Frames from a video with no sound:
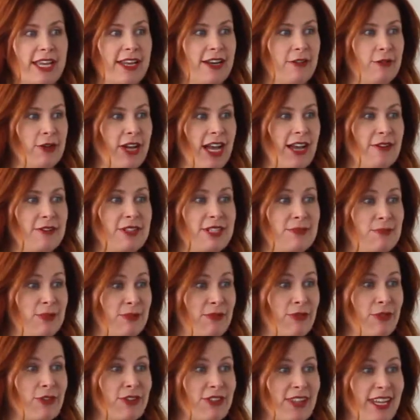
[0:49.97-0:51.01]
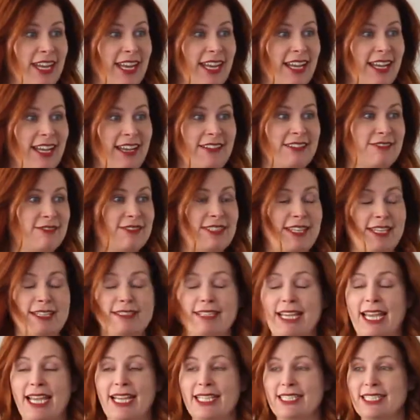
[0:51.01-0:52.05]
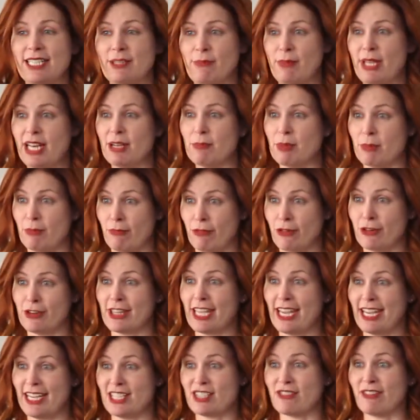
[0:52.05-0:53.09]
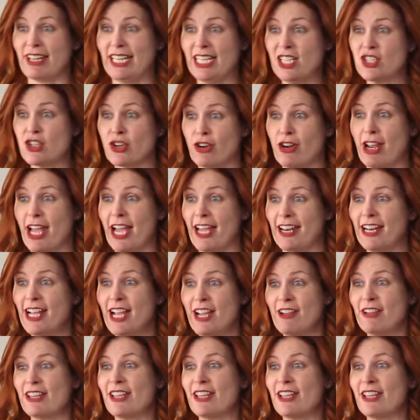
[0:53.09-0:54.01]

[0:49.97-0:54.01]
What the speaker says: You know, I was I hate to admit it, before the age of internet,